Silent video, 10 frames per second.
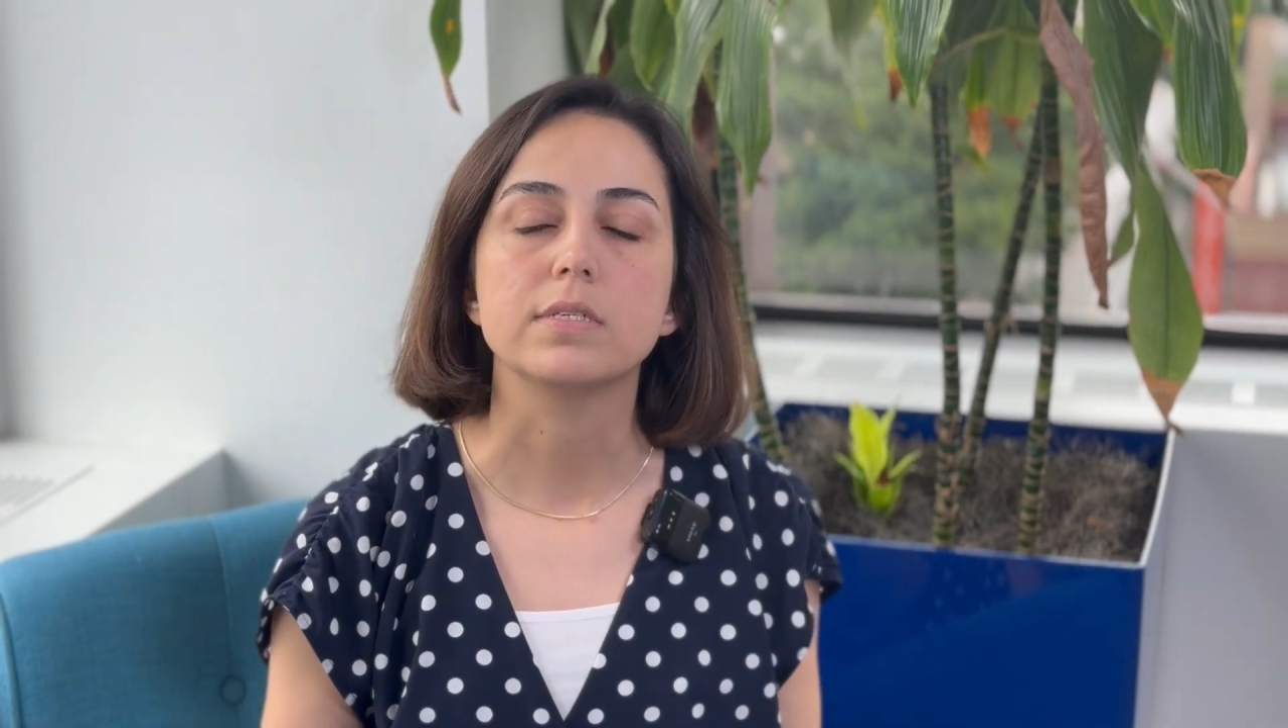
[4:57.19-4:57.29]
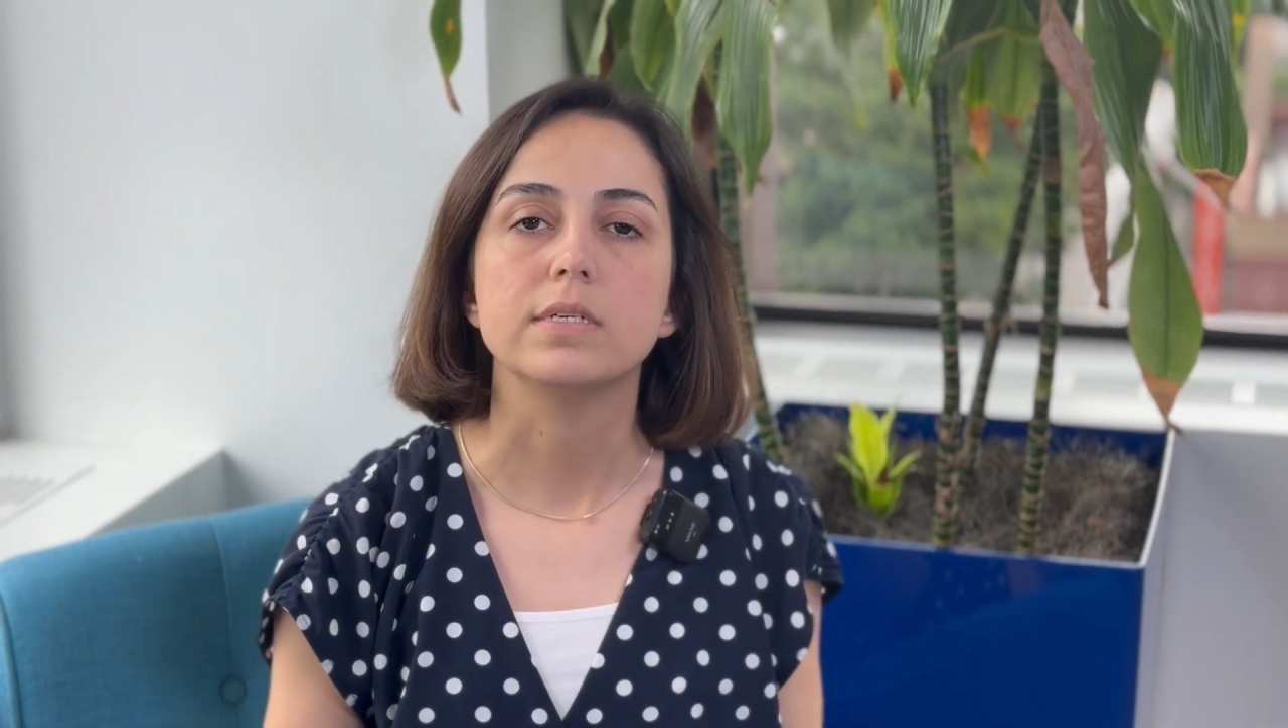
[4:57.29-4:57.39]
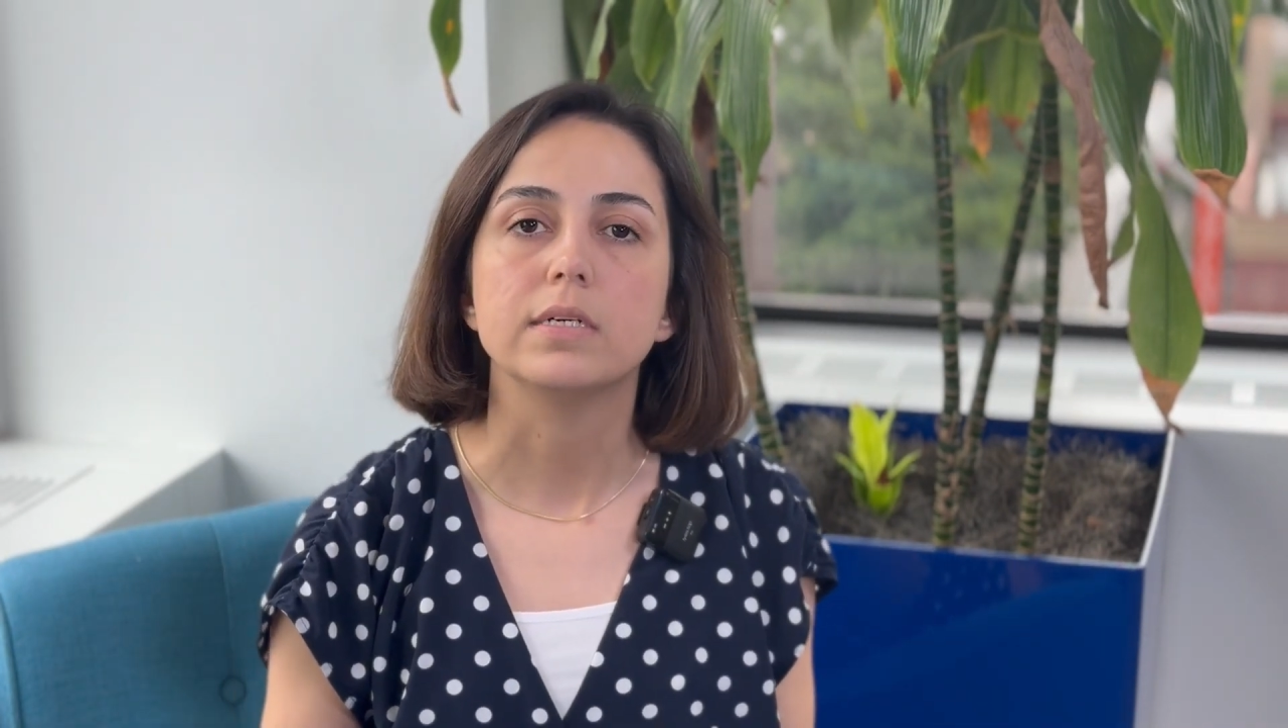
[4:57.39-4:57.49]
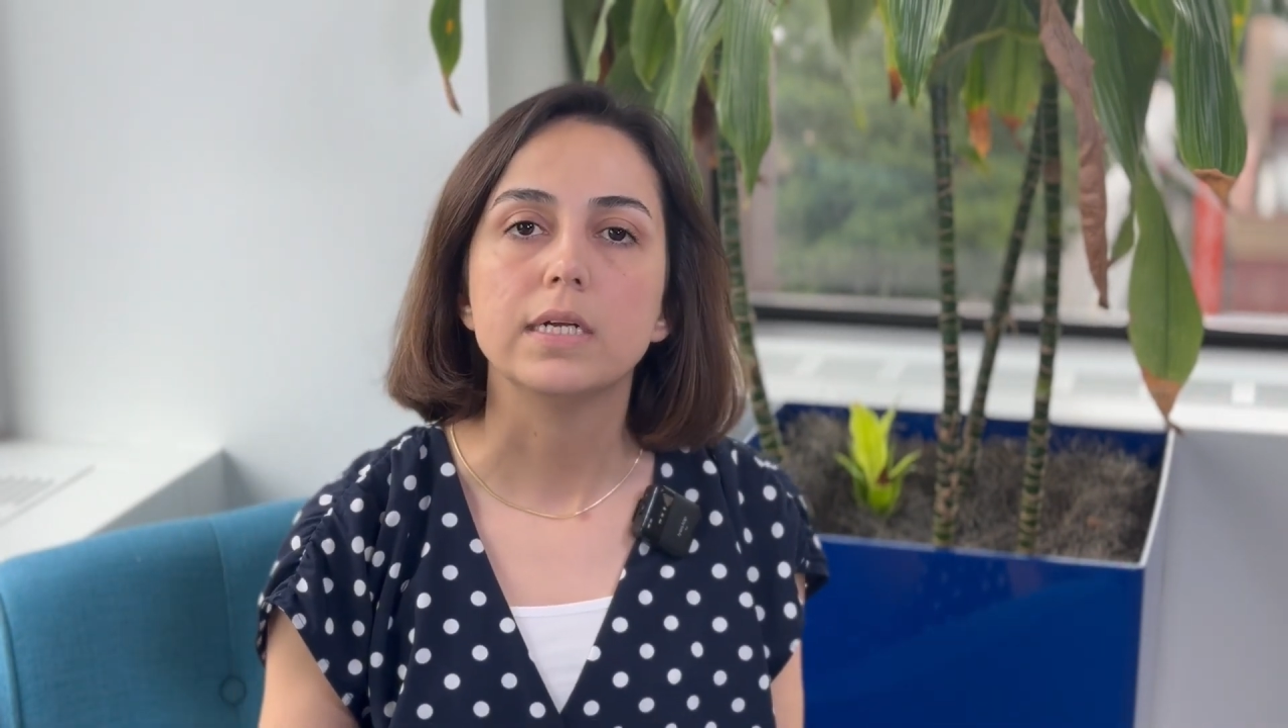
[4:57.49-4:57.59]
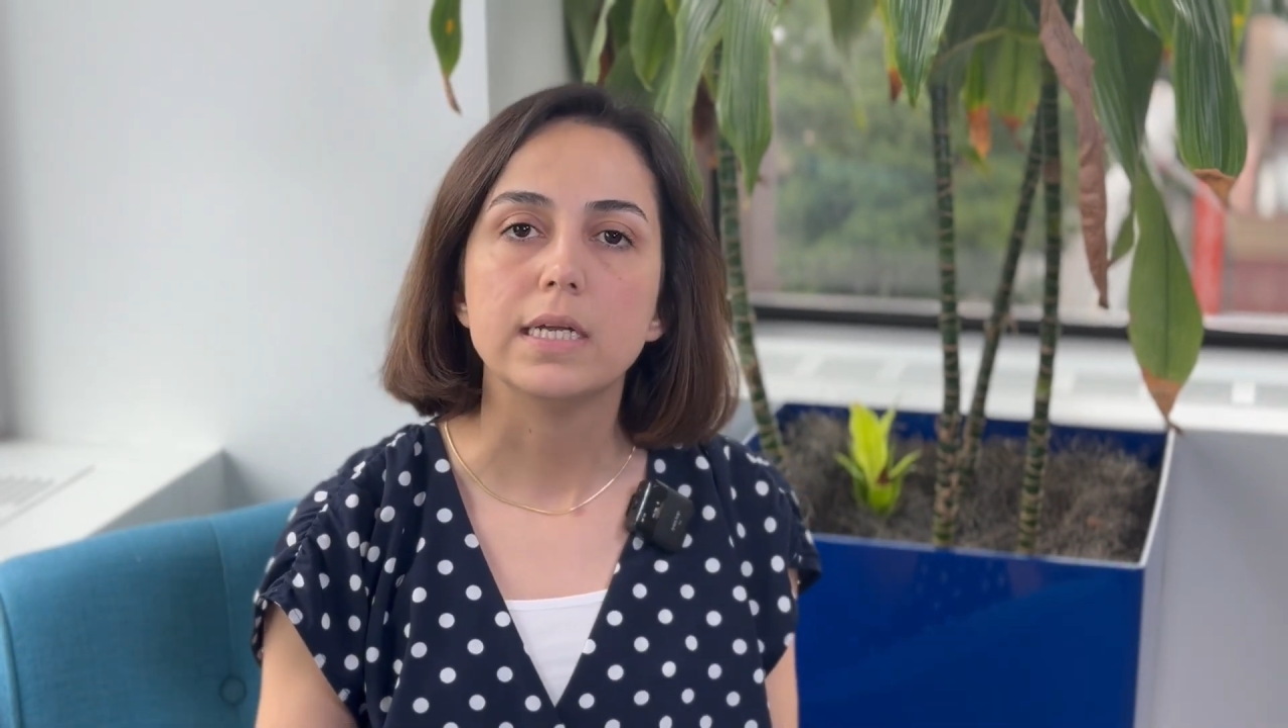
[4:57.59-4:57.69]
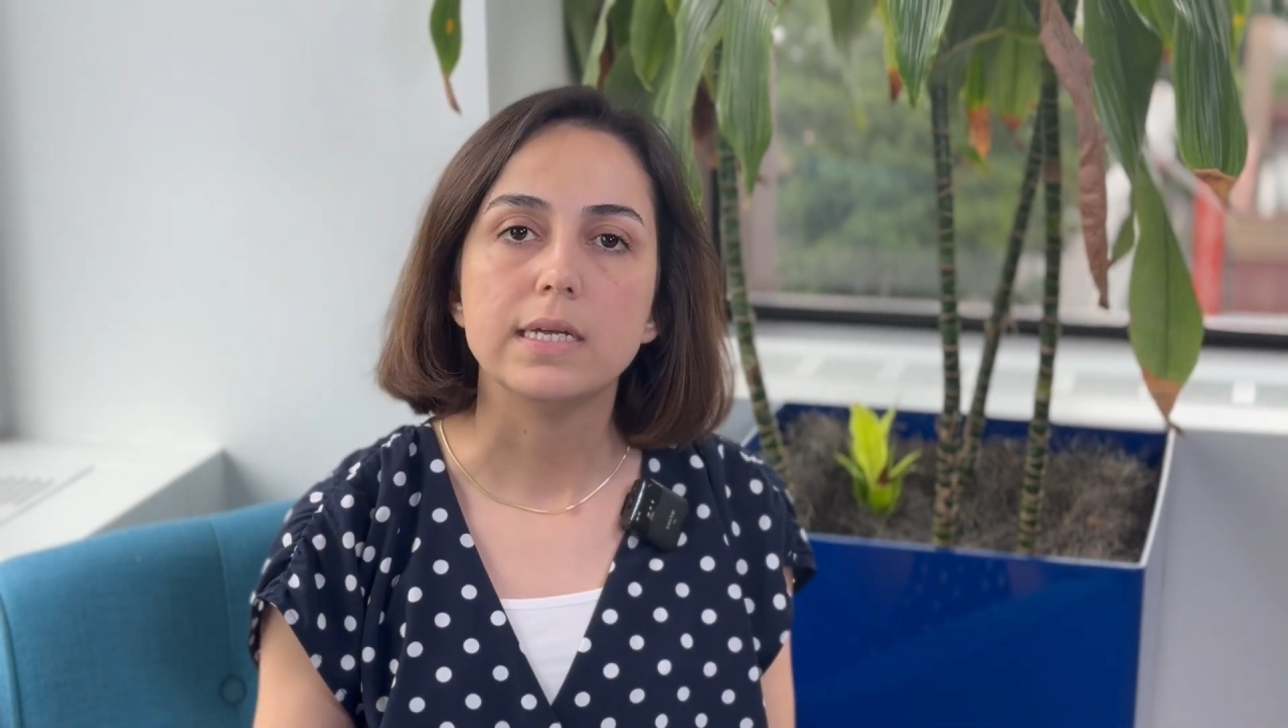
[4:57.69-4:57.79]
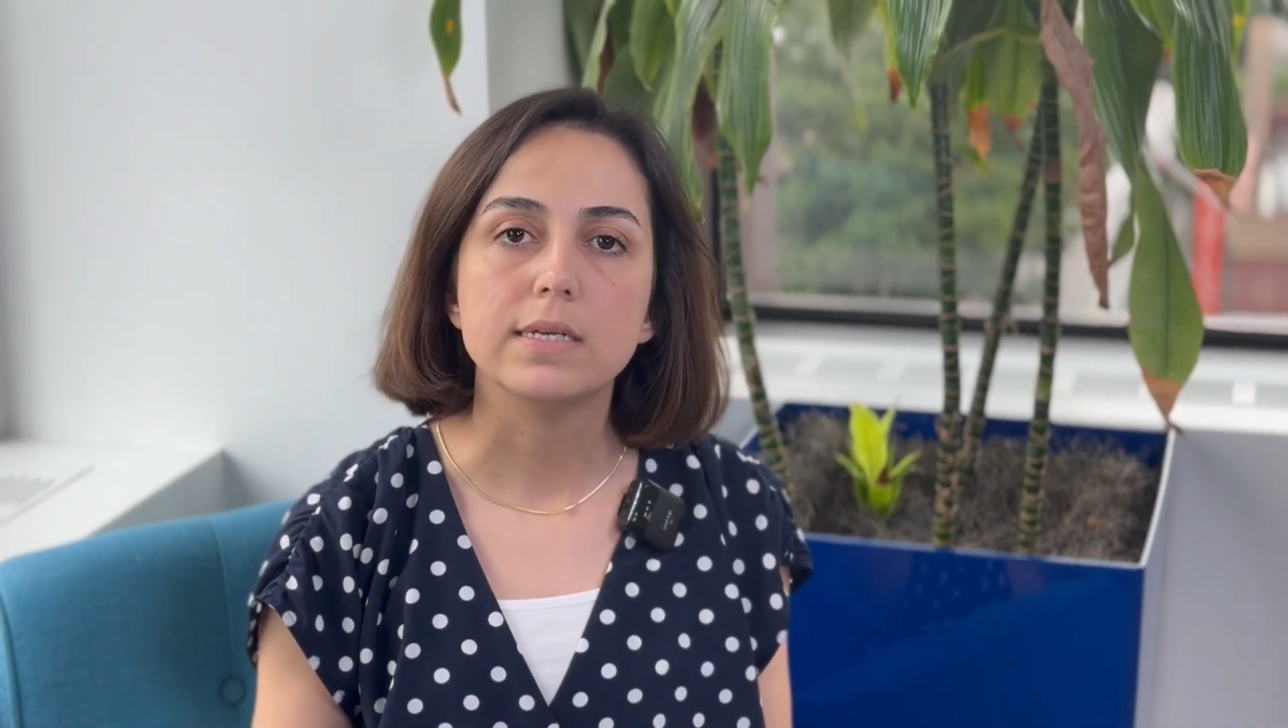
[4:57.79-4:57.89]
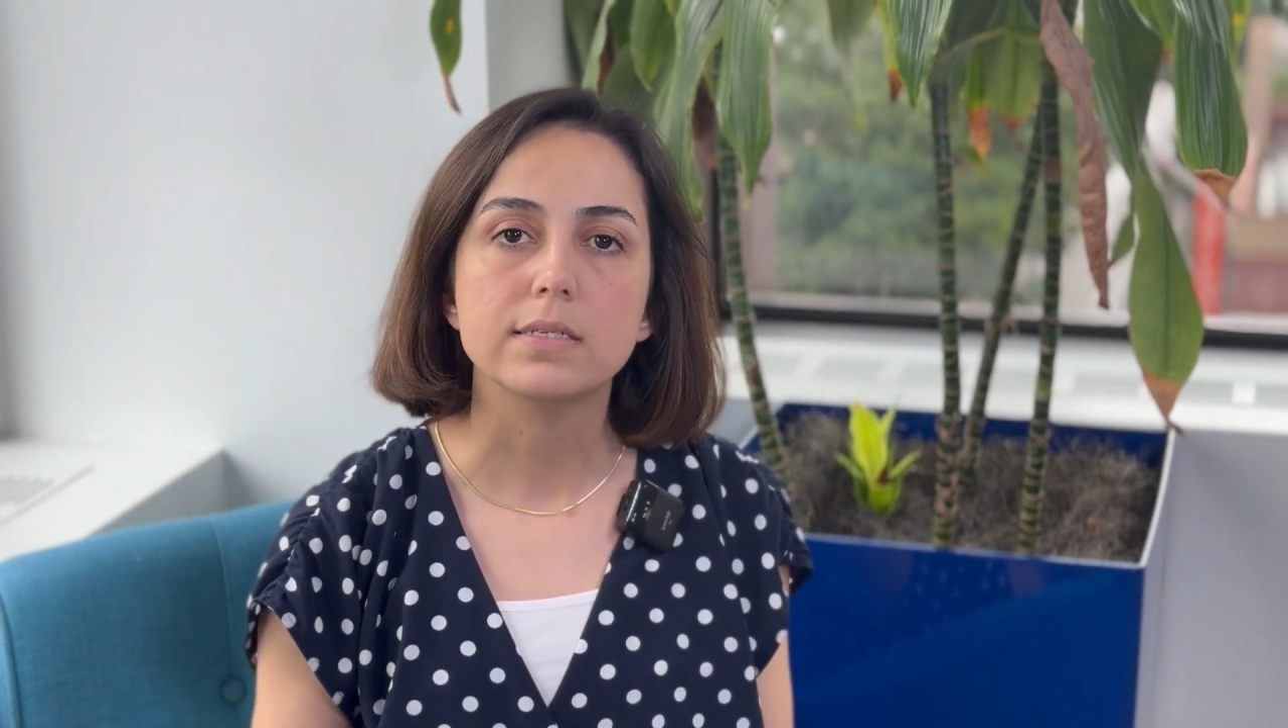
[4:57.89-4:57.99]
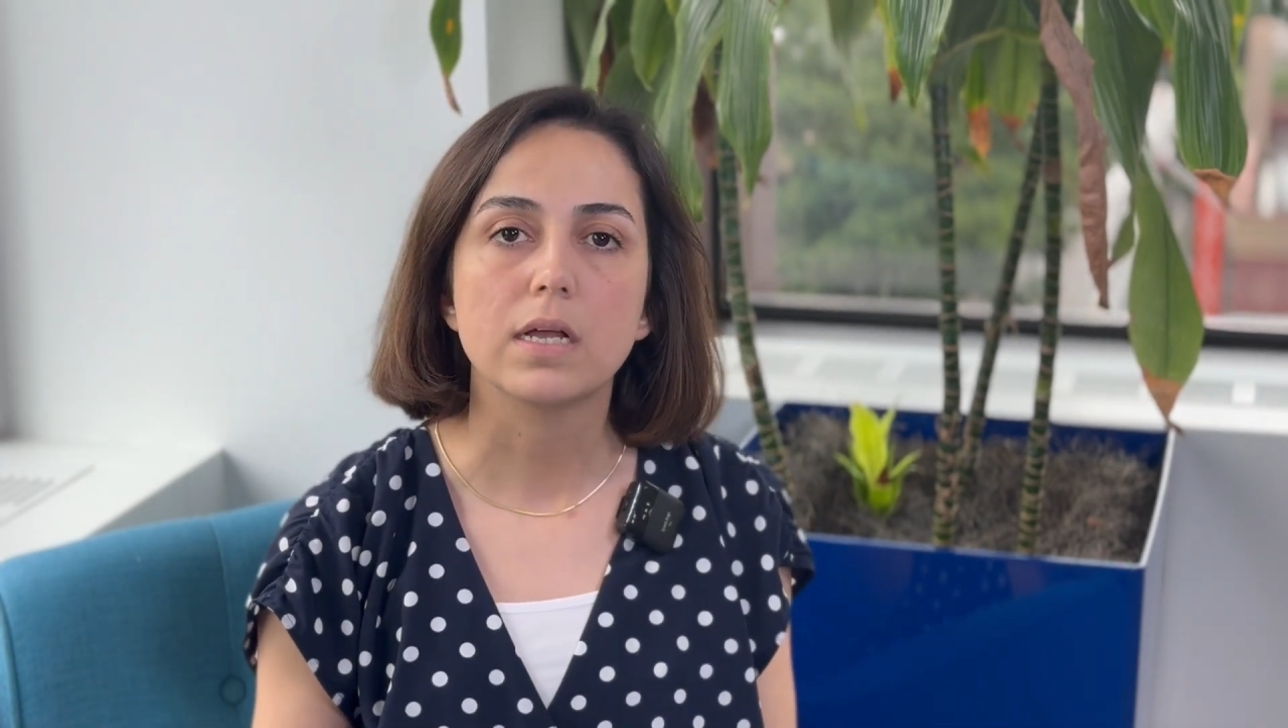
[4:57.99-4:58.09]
there is